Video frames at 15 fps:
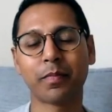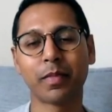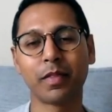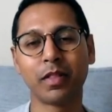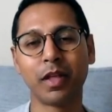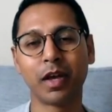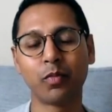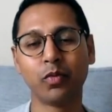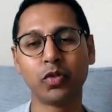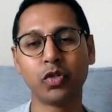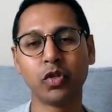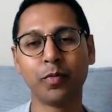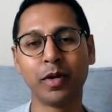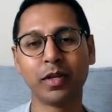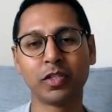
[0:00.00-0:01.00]
like we we're talking
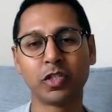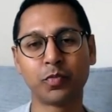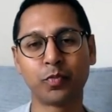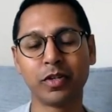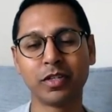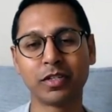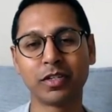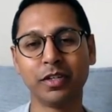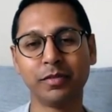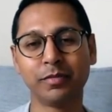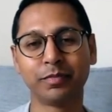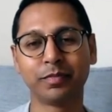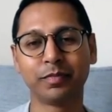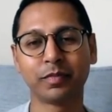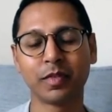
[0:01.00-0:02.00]
about the sprinter,
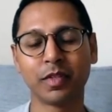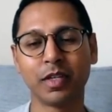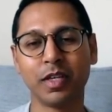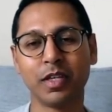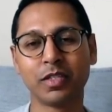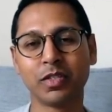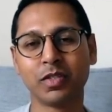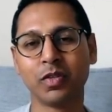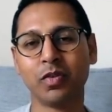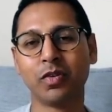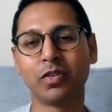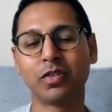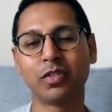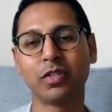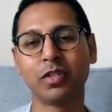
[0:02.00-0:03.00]
is not
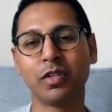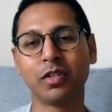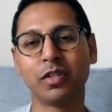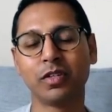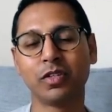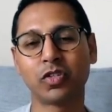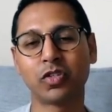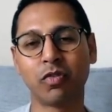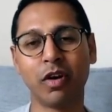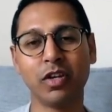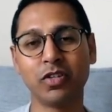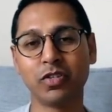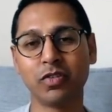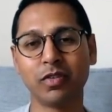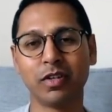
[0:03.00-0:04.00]
to try
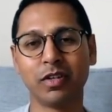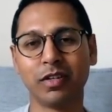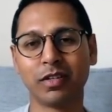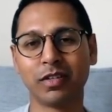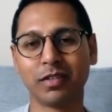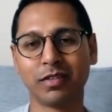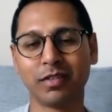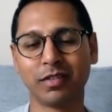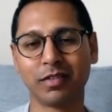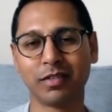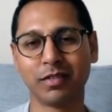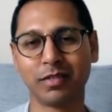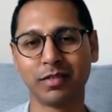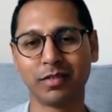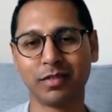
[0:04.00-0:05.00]
too hard
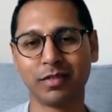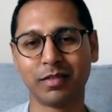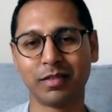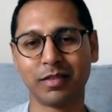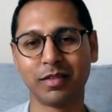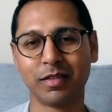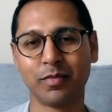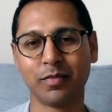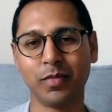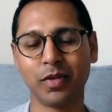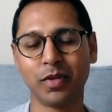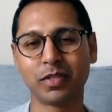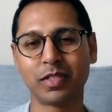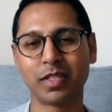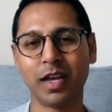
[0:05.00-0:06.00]

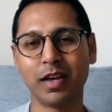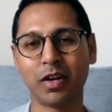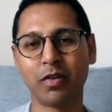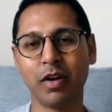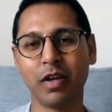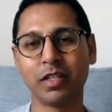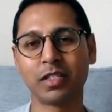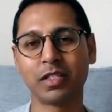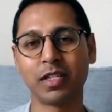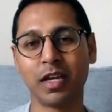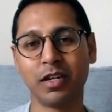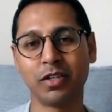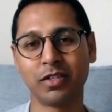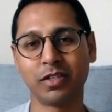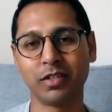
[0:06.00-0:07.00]
because that creates
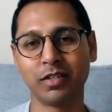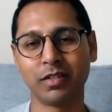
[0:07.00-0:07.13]
tension.